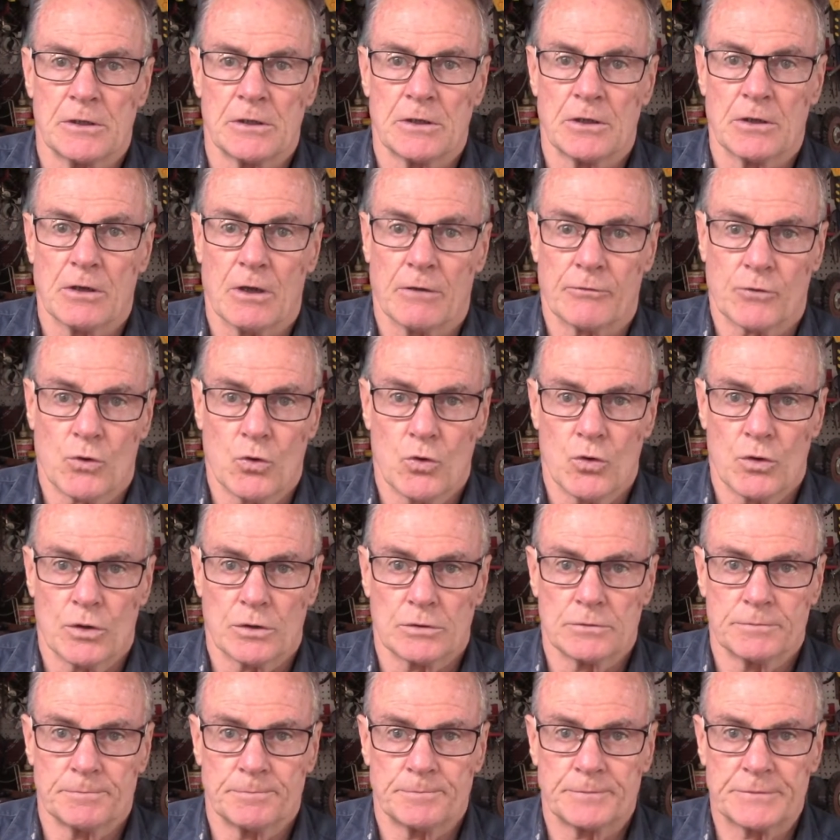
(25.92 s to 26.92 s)
I've
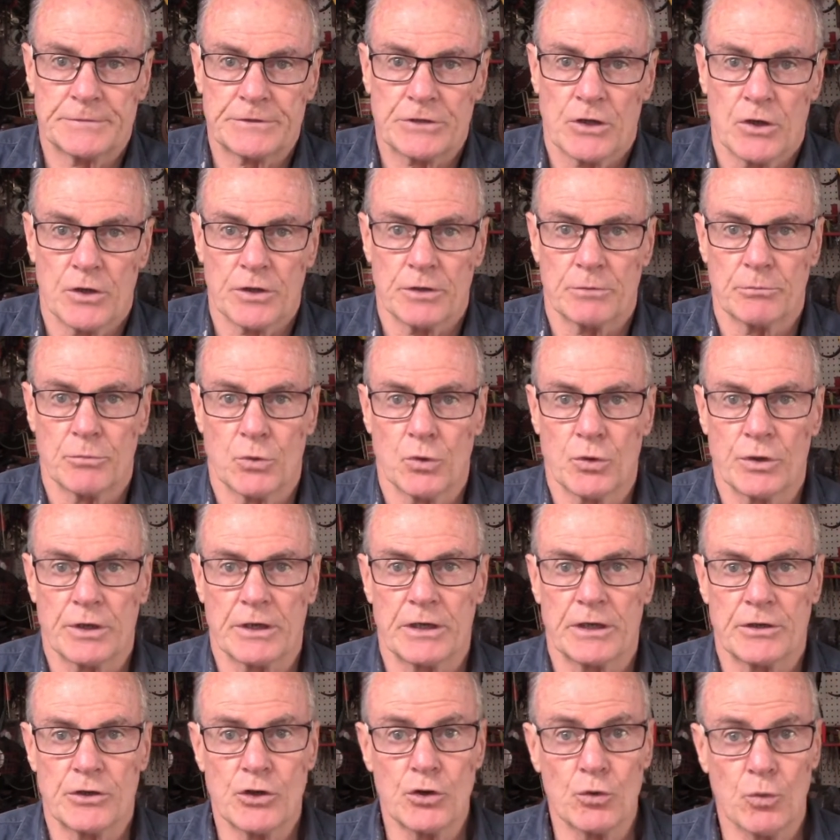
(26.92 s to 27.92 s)
gone and
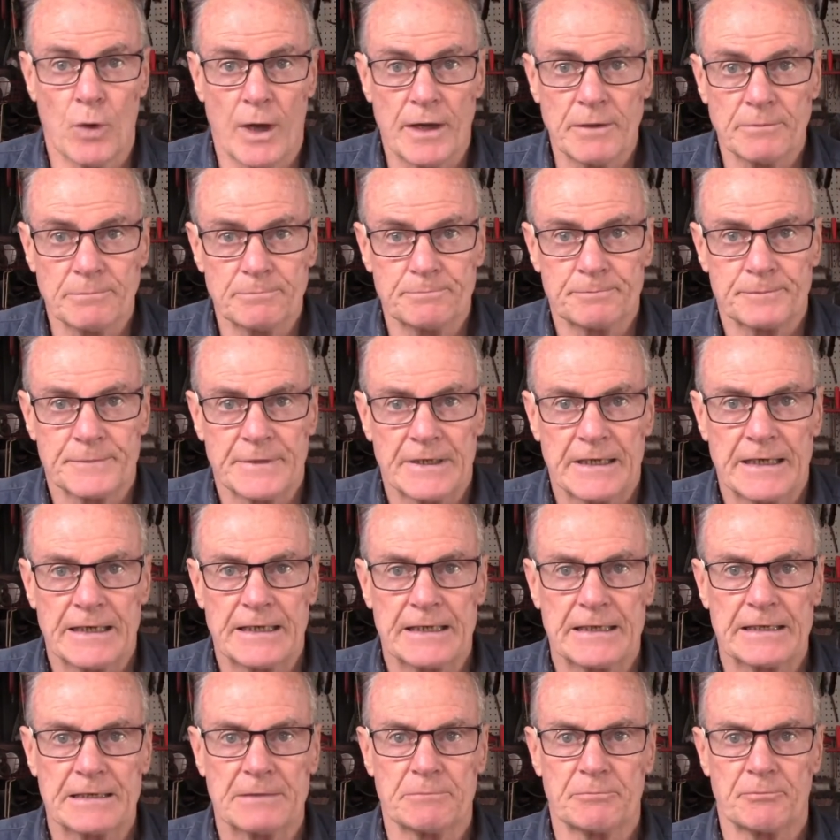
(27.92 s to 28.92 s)
bought a new one,
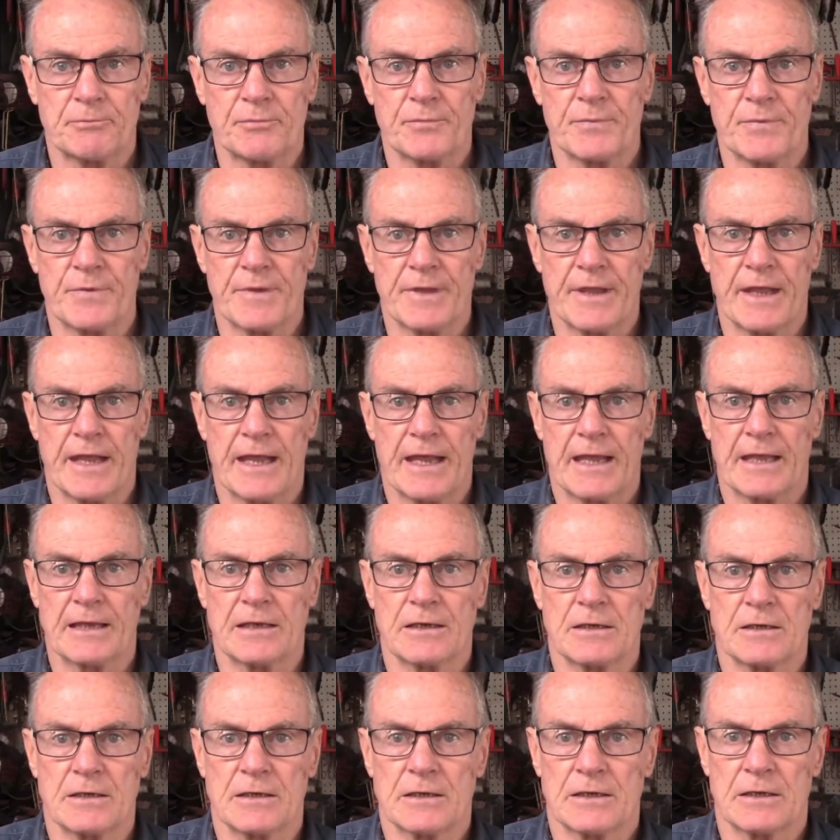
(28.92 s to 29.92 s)
and
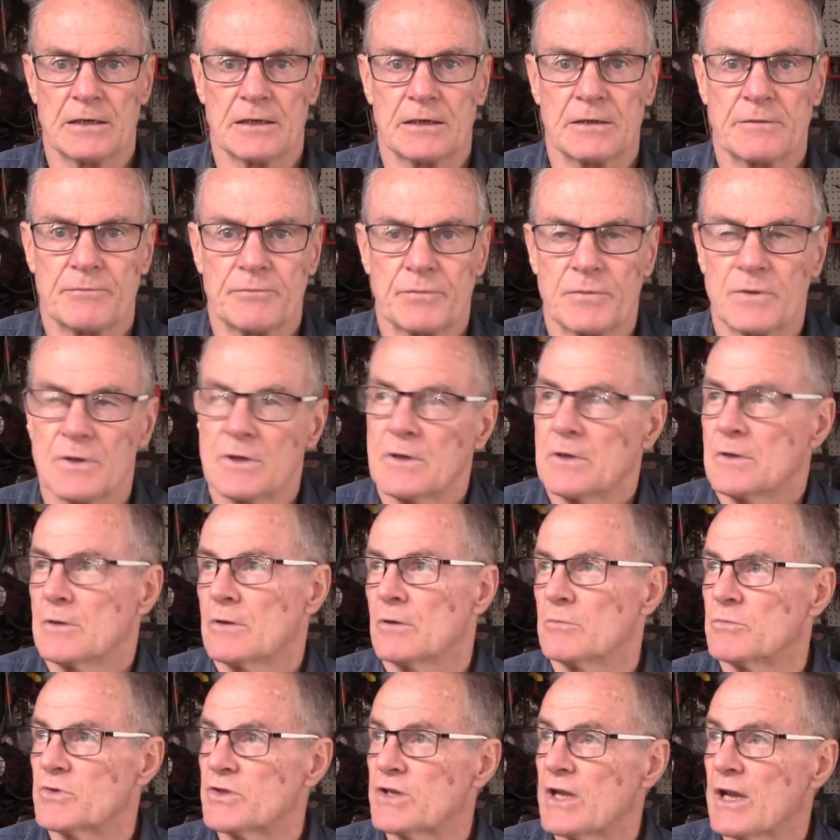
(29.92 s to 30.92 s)

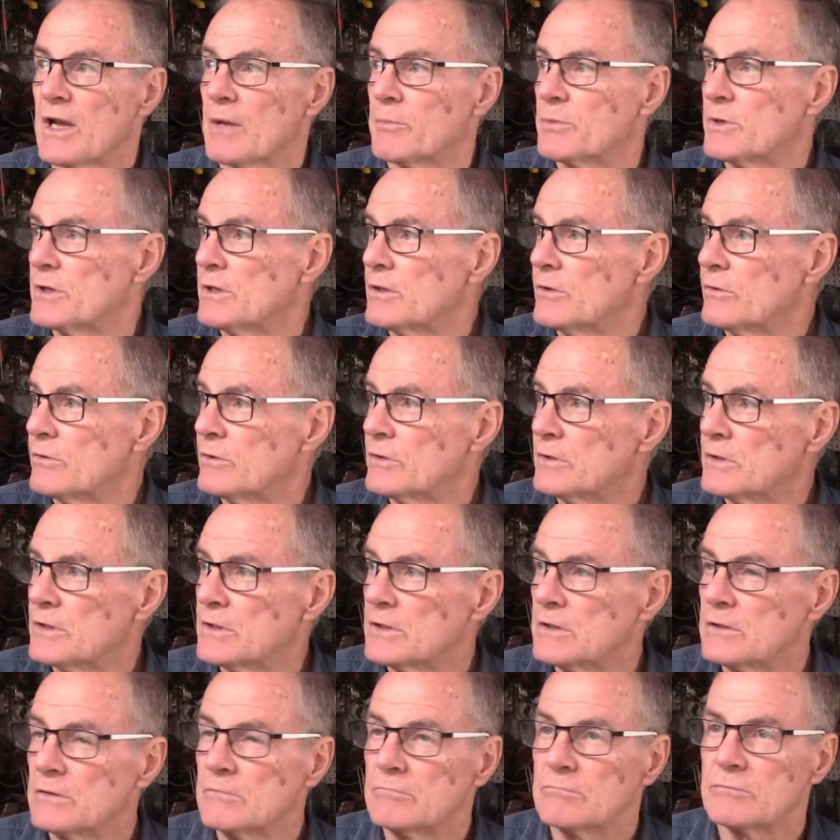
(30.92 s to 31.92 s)
I'm set up here in
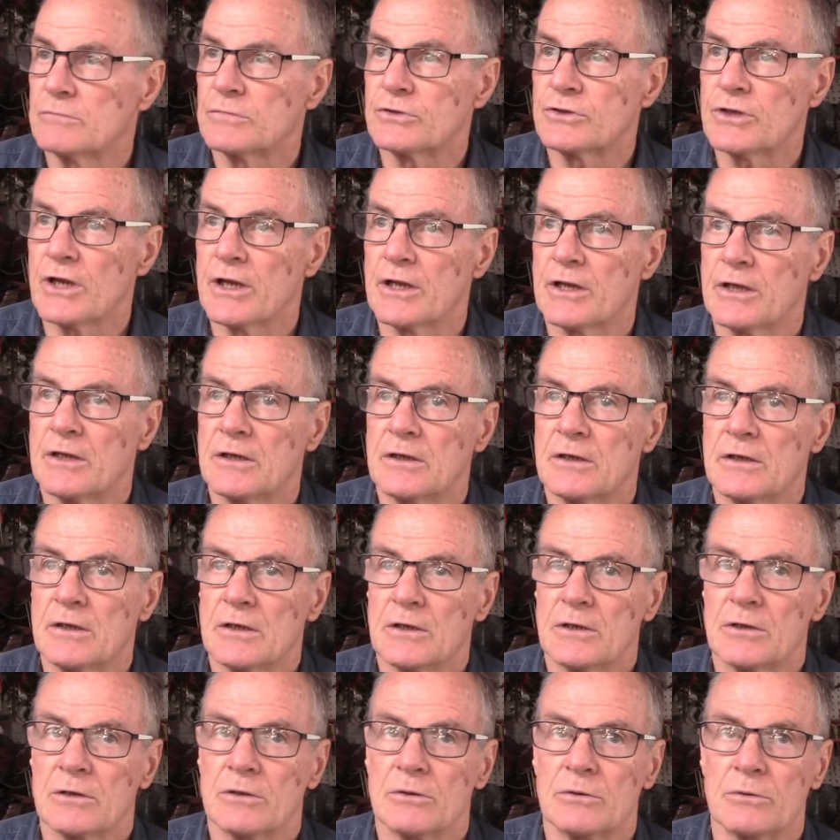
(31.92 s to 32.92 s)
the shed,
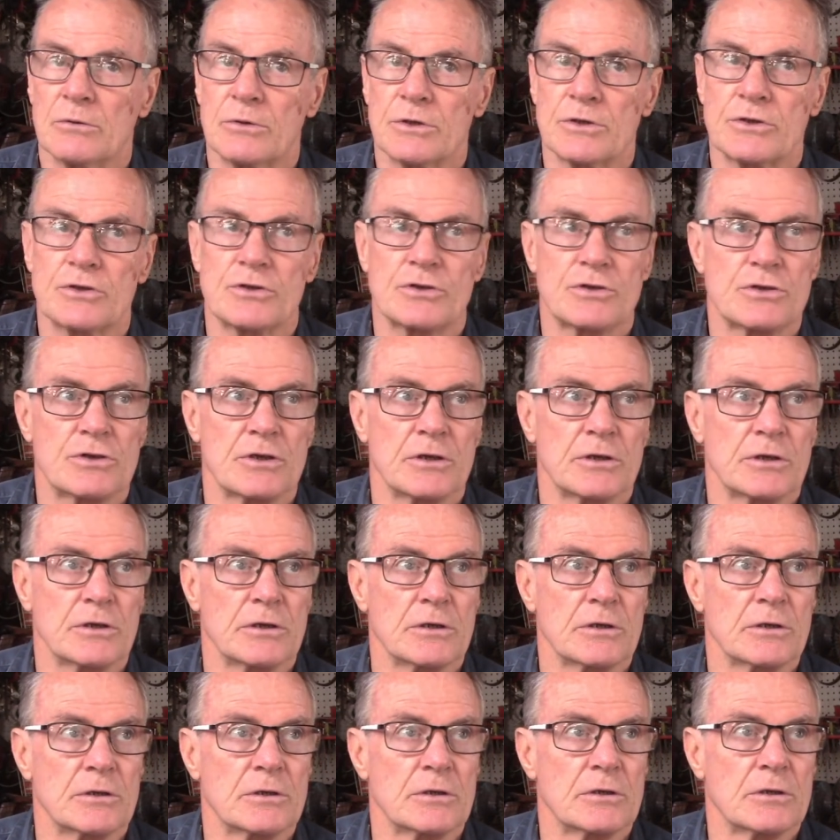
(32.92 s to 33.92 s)
which
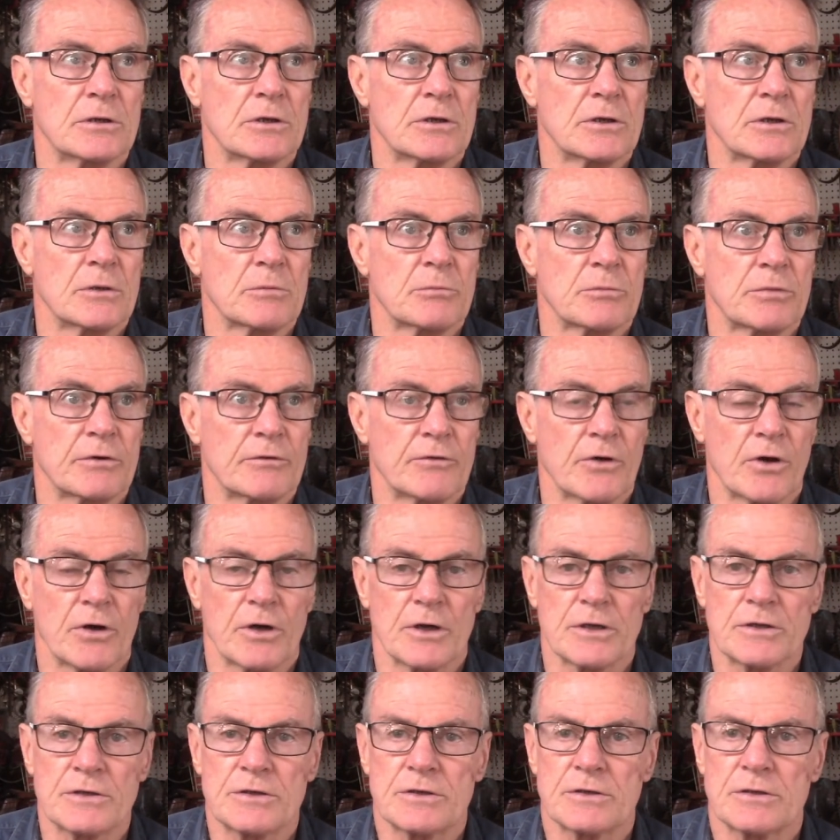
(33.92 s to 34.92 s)

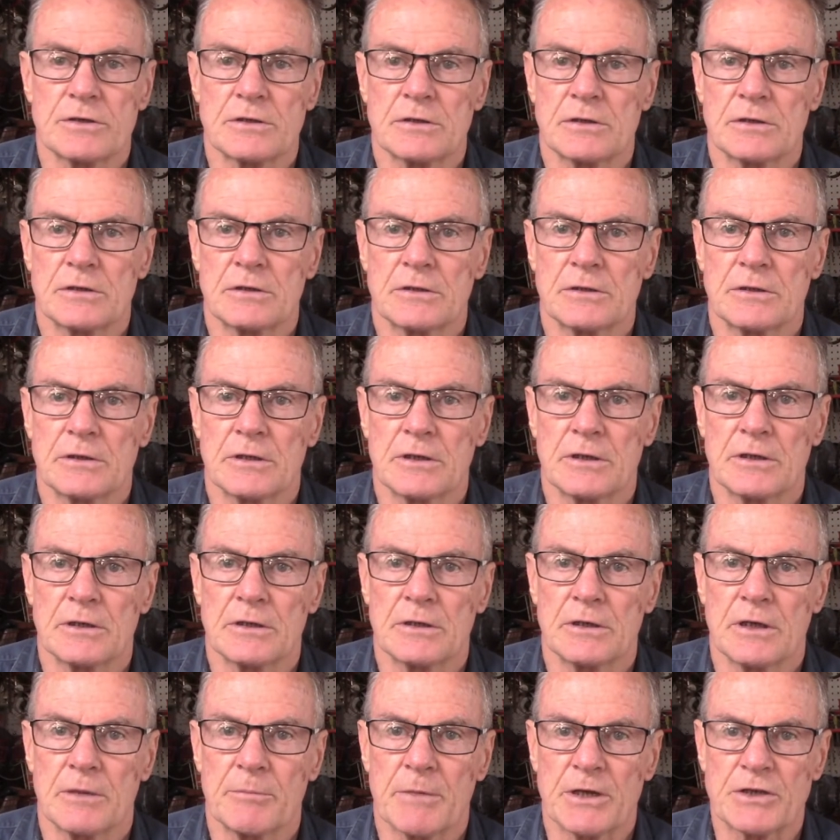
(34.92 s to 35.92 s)
provides
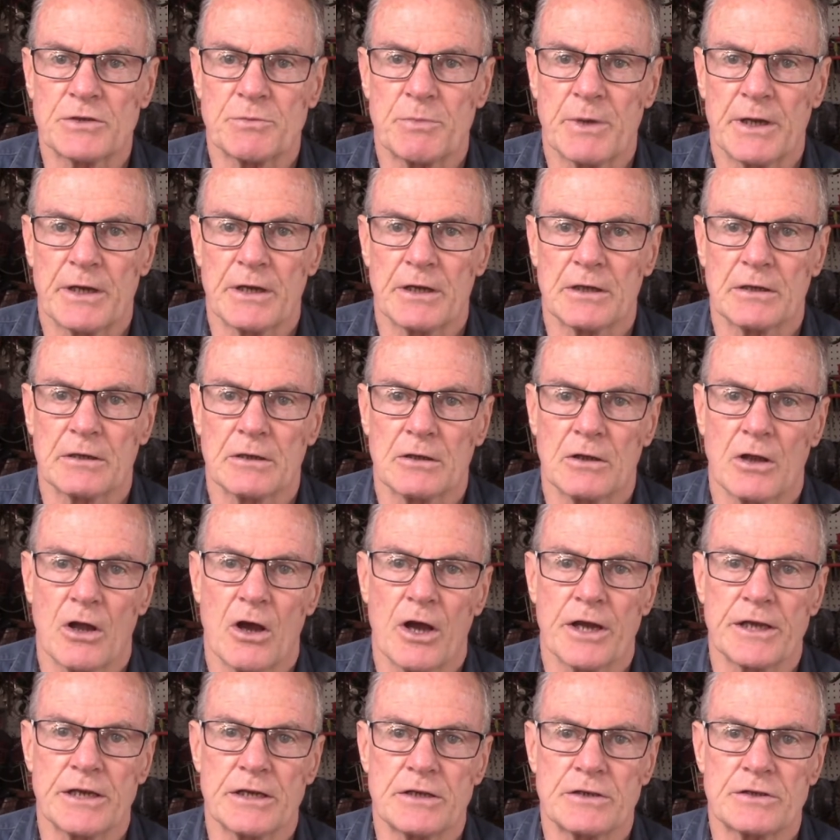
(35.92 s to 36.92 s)
a much better
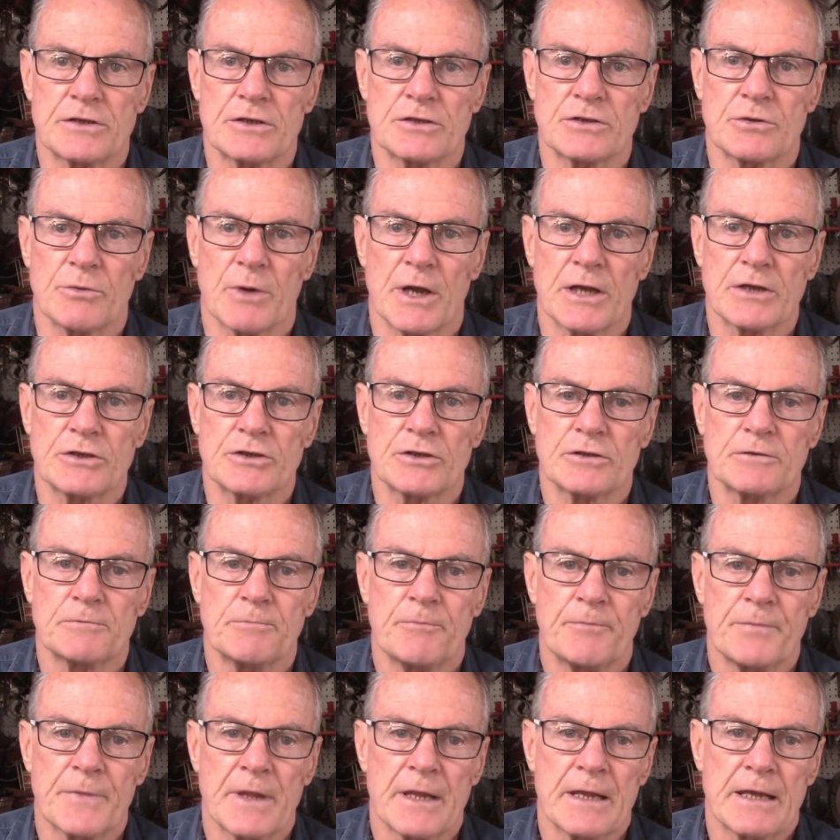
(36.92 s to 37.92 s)
lighting situation.
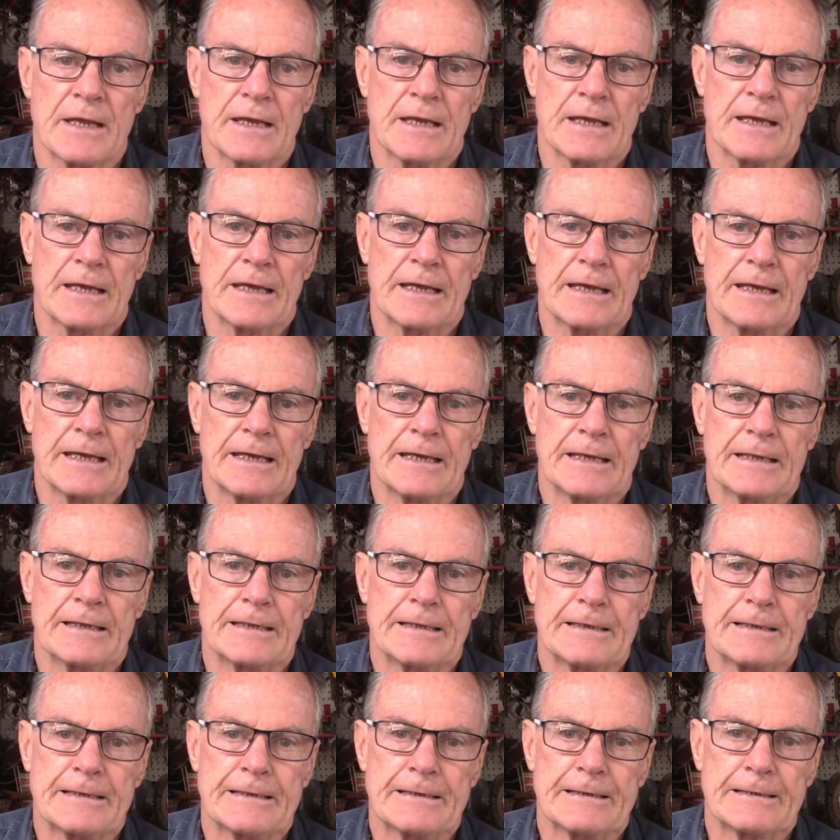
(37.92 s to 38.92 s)

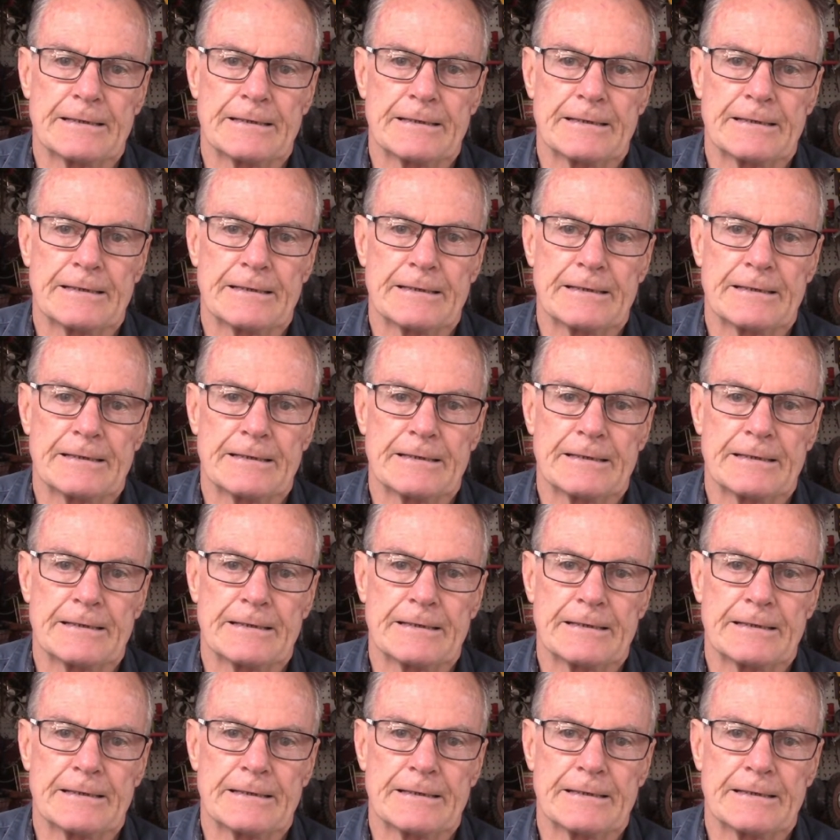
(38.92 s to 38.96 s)
And